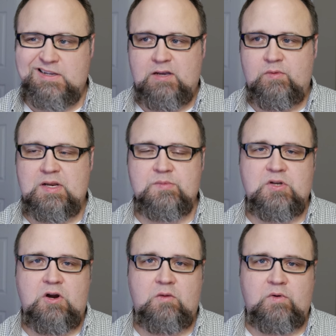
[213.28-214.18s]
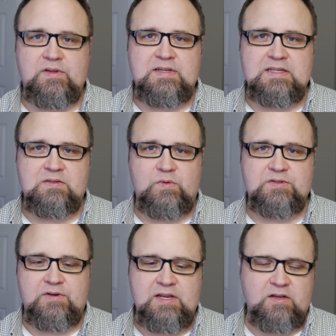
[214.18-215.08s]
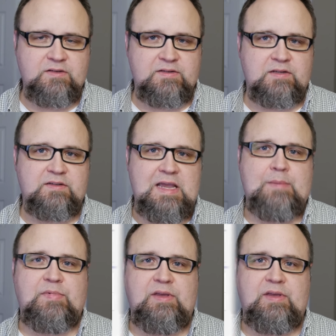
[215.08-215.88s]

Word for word: when it comes to hardware, this guy's a wizard. He also sells cap